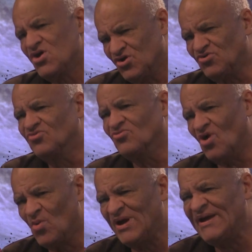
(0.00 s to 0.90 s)

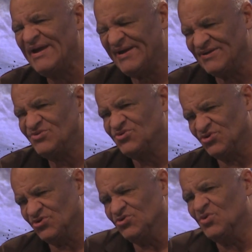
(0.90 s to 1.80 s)
growing
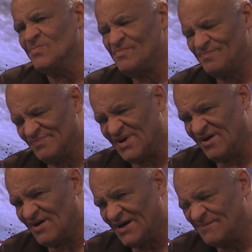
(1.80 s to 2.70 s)
into my
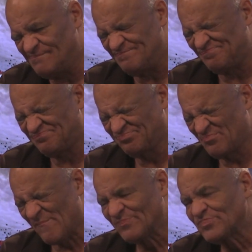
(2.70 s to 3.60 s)
heart.
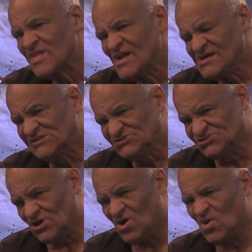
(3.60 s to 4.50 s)

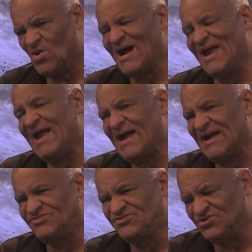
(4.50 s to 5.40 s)
So I had
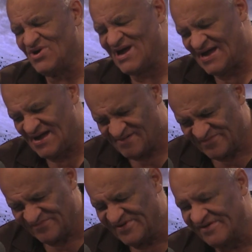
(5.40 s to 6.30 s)
to have a
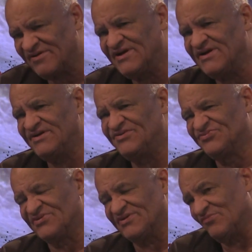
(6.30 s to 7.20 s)
very
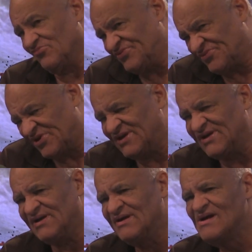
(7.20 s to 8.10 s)

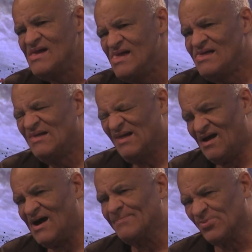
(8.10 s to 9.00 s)
risky
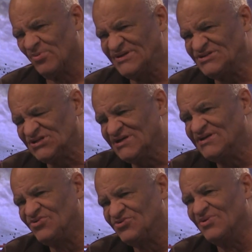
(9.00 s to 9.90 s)
operation
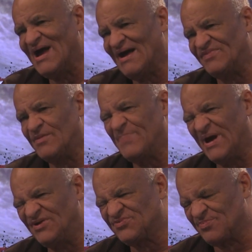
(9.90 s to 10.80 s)
to have the
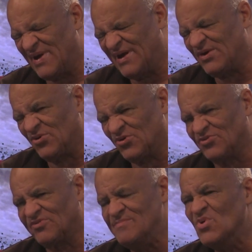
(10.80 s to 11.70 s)
pacemaker
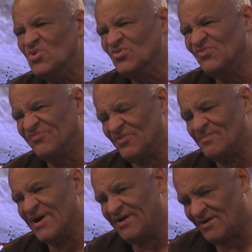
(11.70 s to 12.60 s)
removed from my
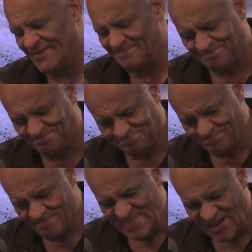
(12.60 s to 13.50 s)
heart
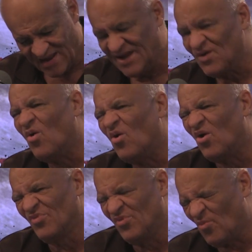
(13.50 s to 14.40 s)
and all
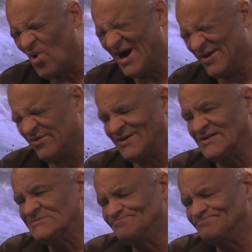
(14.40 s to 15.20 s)
the wiring.